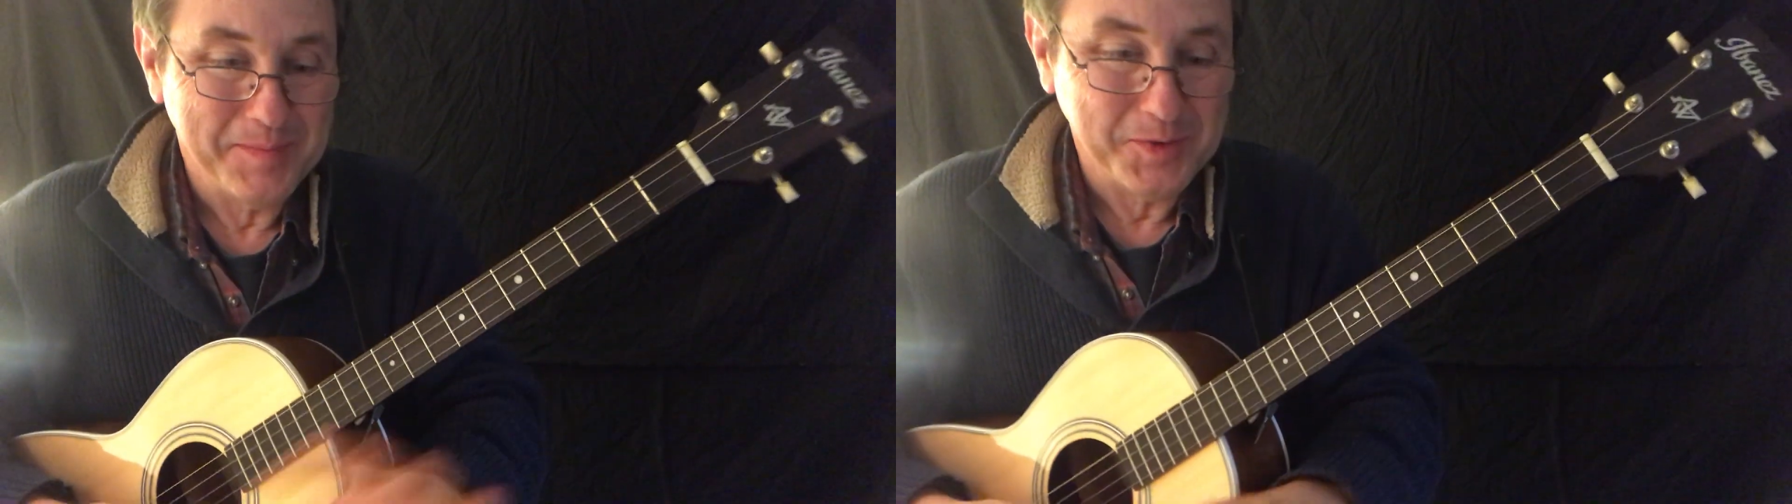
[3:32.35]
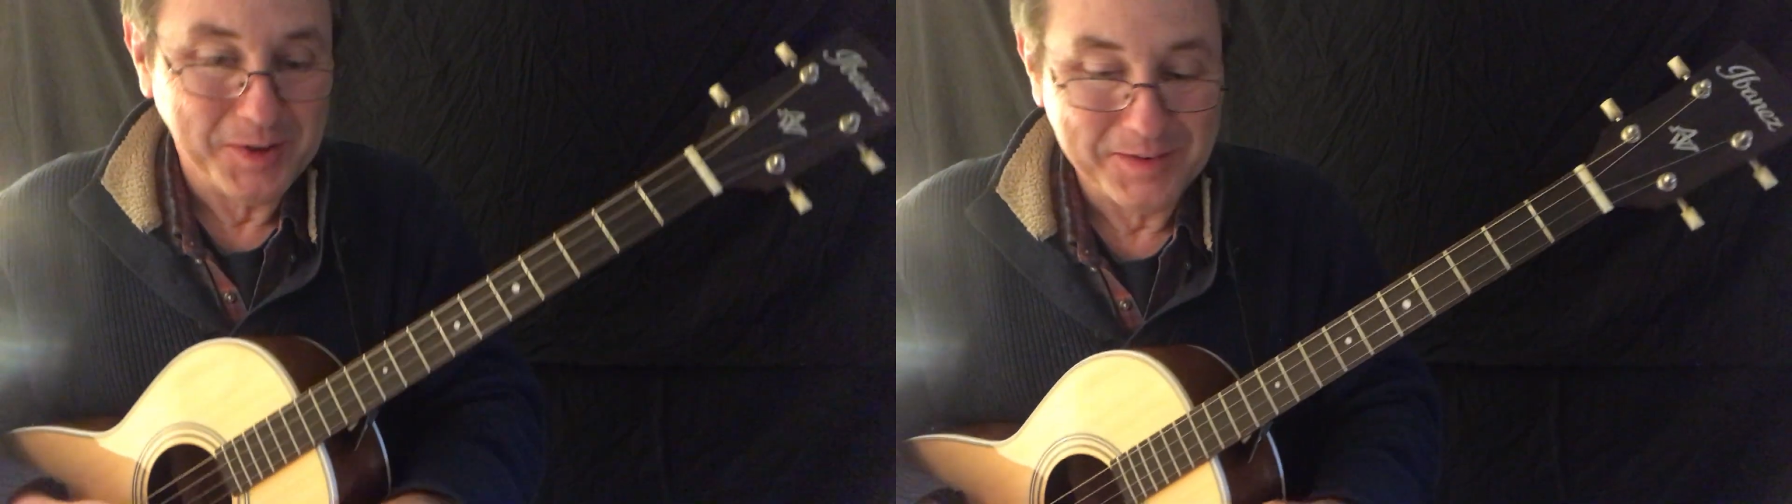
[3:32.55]

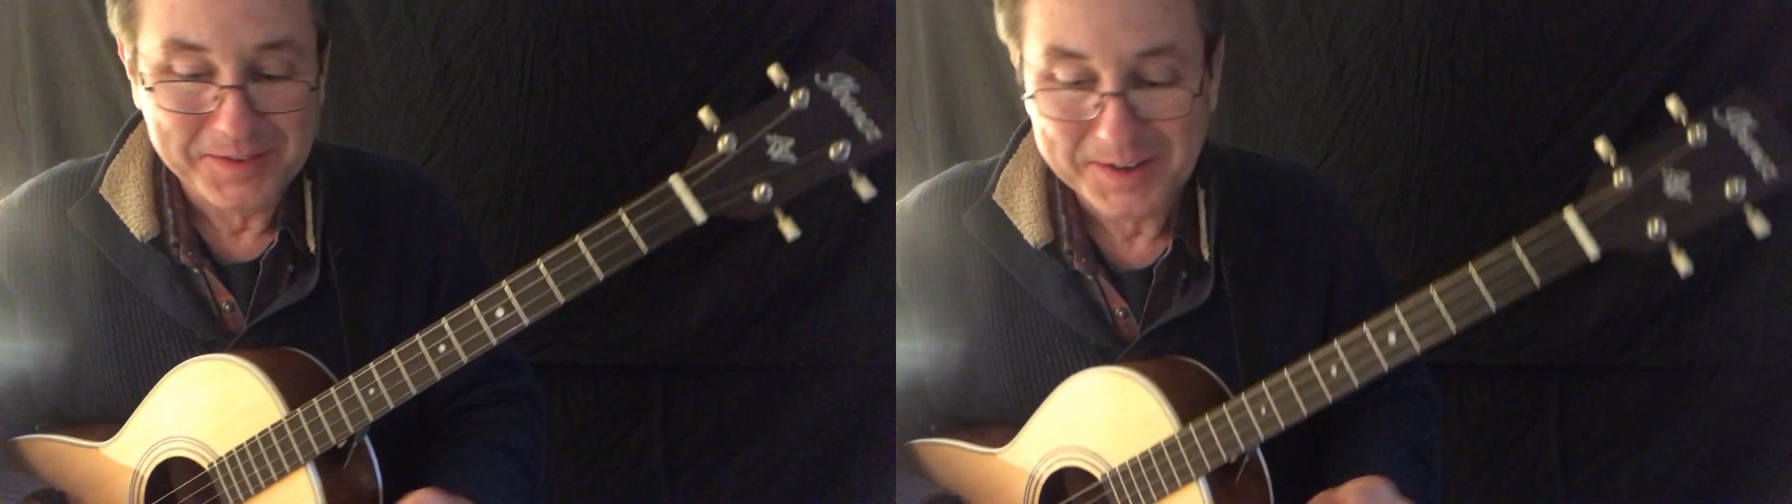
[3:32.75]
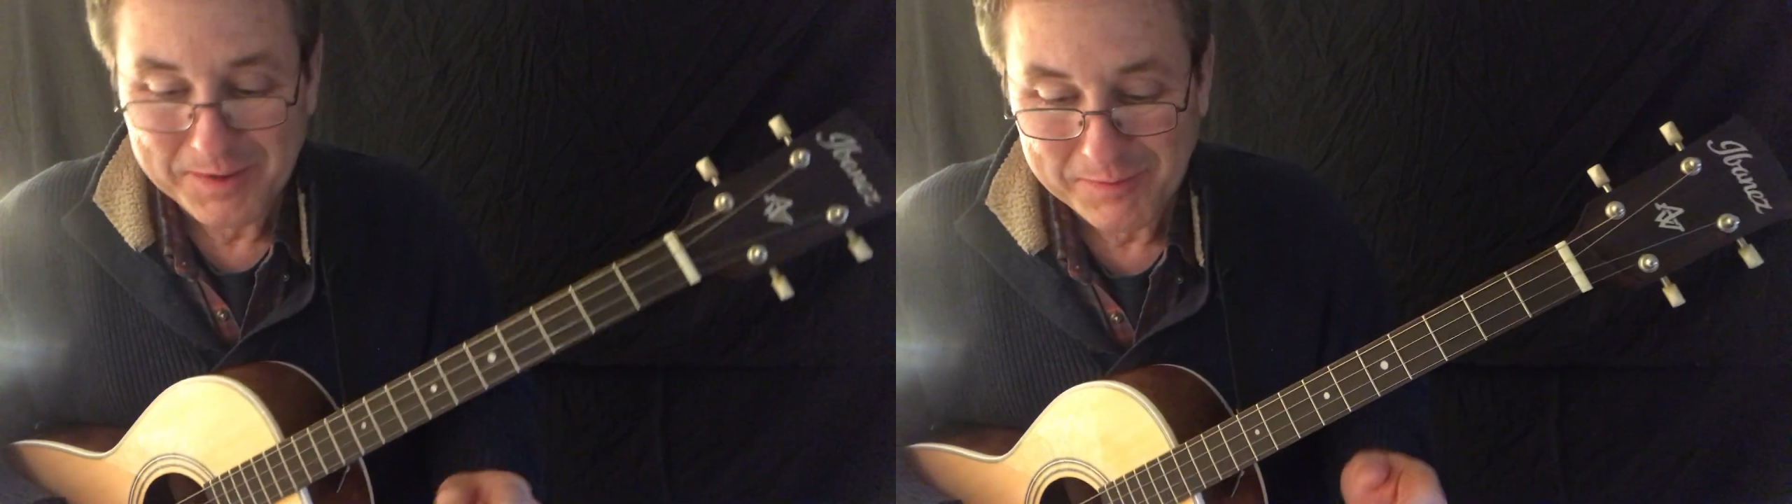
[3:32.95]

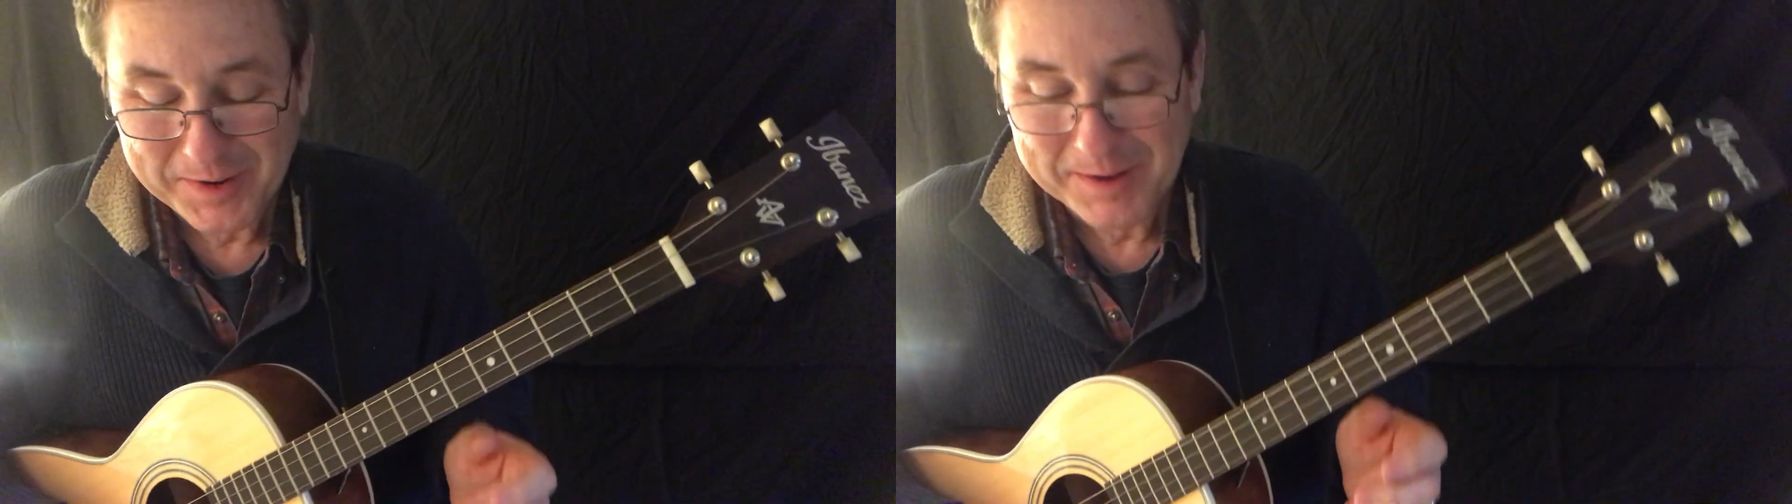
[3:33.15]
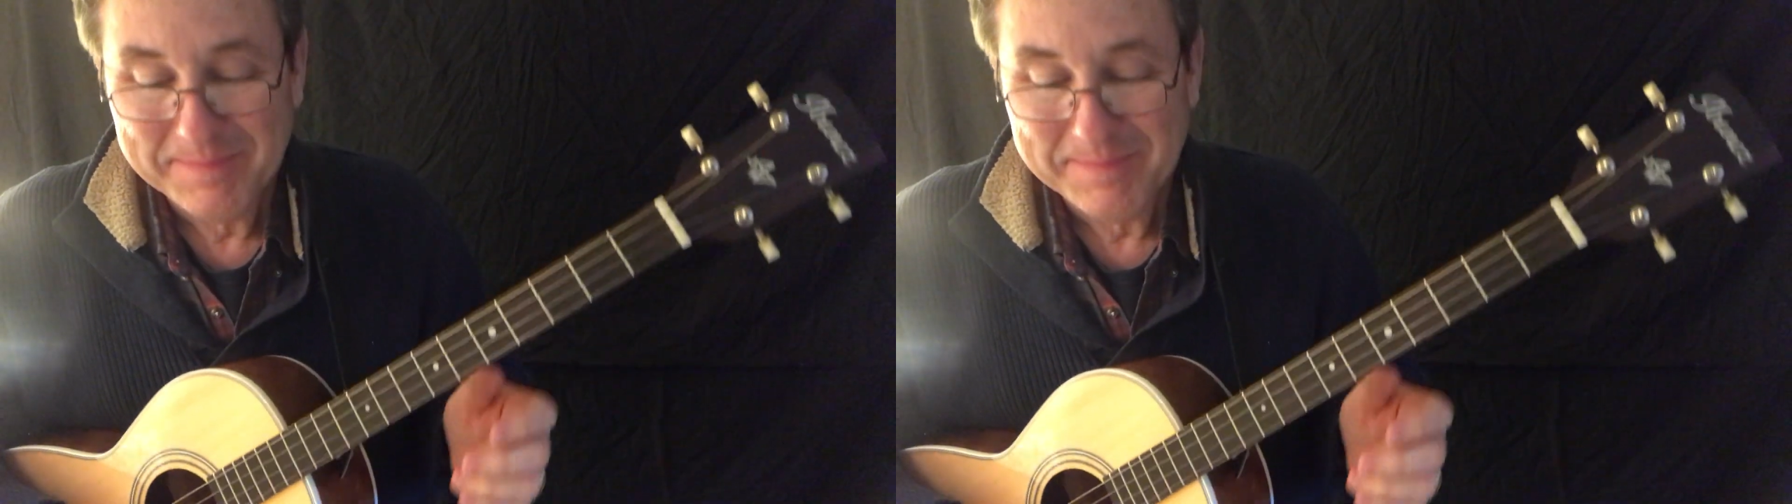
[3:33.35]
sheets. If